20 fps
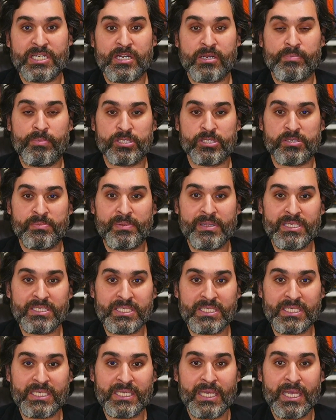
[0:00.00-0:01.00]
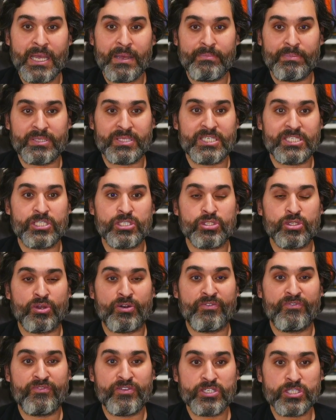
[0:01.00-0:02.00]
a possibility, but this is your
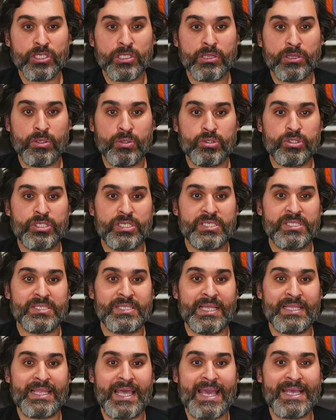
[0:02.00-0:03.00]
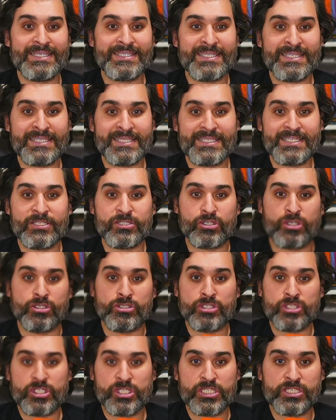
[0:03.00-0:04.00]
official notice that the SEC is
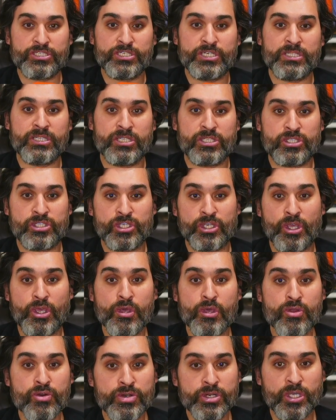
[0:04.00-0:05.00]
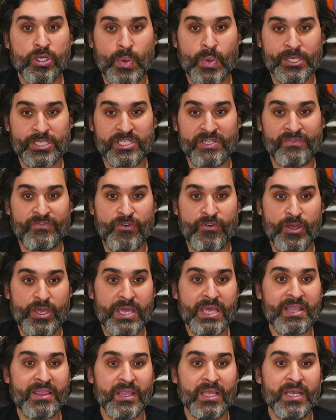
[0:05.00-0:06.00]
considering the security question for
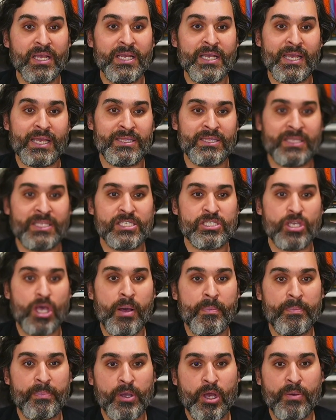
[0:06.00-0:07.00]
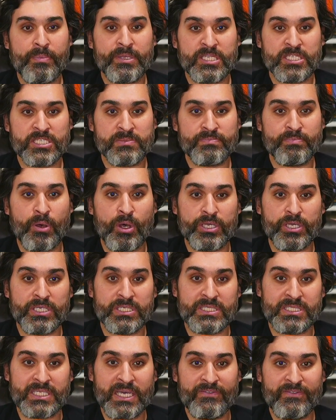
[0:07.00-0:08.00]
ETH in this upcoming spot
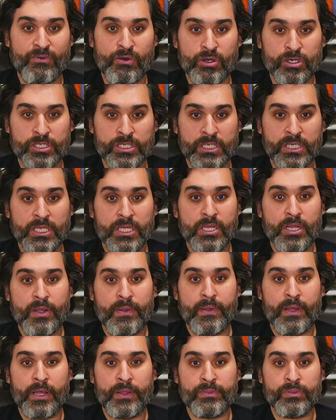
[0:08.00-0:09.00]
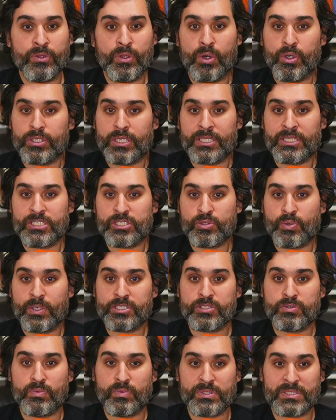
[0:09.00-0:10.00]
ETF order. Note that this
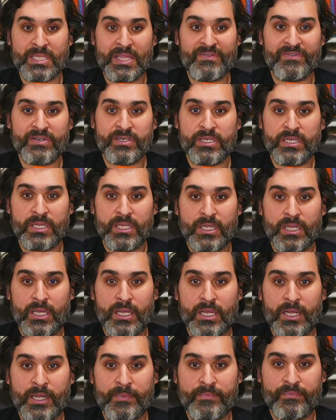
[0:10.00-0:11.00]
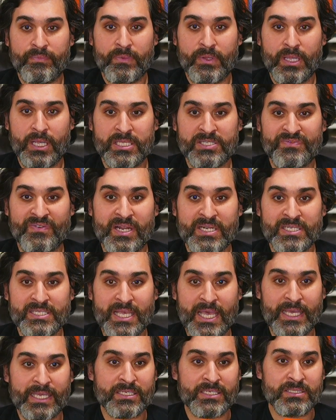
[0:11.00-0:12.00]
question was never, as far as
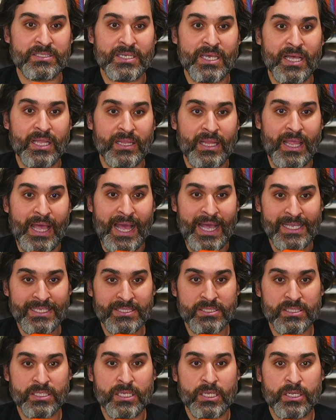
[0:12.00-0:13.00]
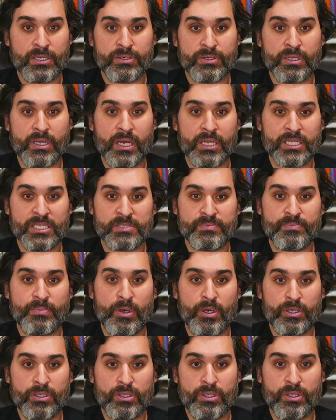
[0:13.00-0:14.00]
I can tell, asked regarding spot